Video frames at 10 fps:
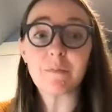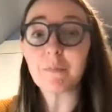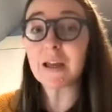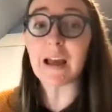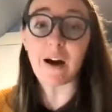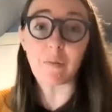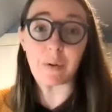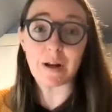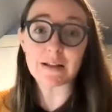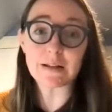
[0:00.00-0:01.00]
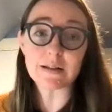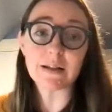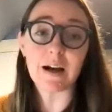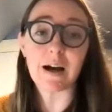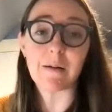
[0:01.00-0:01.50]
big outbreaks.
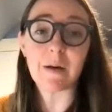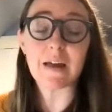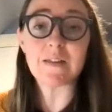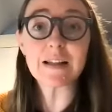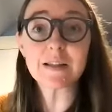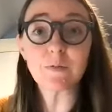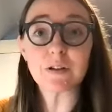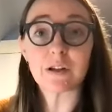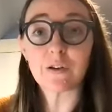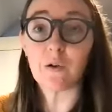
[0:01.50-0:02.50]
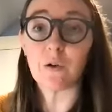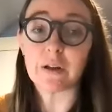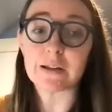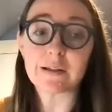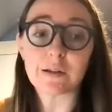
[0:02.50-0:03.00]
Um, and that's what the goal
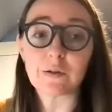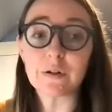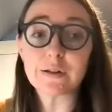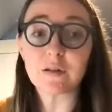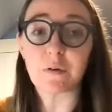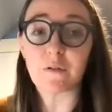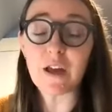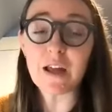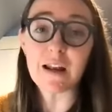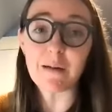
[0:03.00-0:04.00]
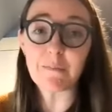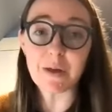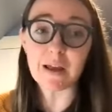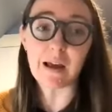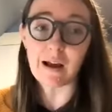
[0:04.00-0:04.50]
is. The goal is to prevent
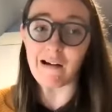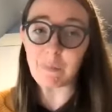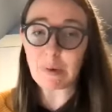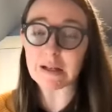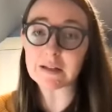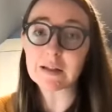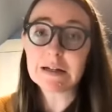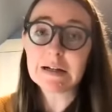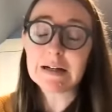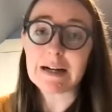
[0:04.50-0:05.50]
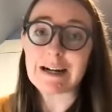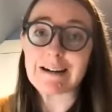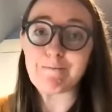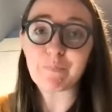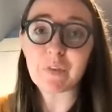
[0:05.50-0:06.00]
big outbreaks.
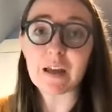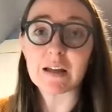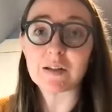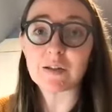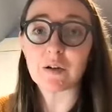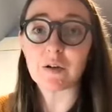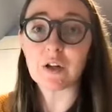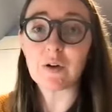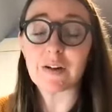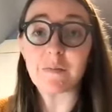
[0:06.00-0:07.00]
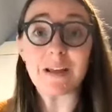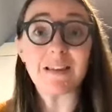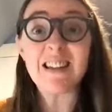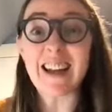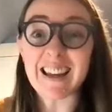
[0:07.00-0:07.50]
Um, and so you have to be in
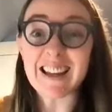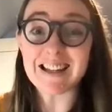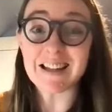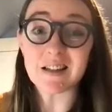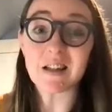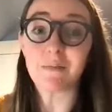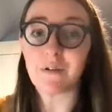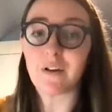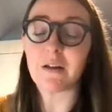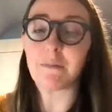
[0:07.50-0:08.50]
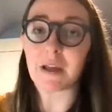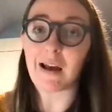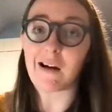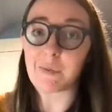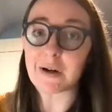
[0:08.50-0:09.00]
the 90s to prevent big
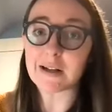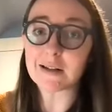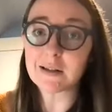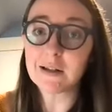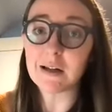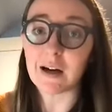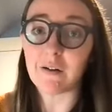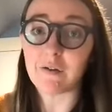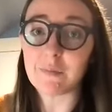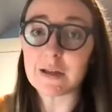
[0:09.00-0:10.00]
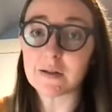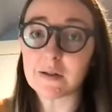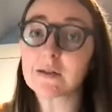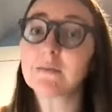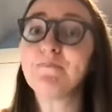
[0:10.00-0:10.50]
outbreaks of
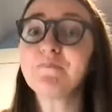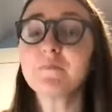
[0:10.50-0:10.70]
measles.